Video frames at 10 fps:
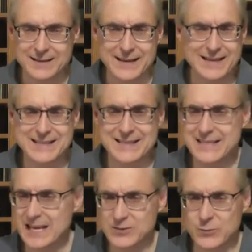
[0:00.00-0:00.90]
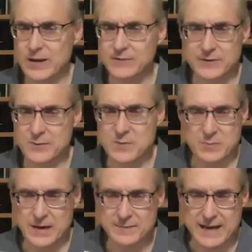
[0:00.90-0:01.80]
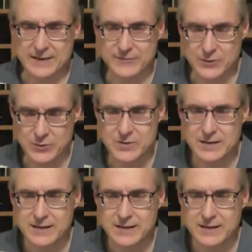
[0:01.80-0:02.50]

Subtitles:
It didn't take 12 of them to bring back food,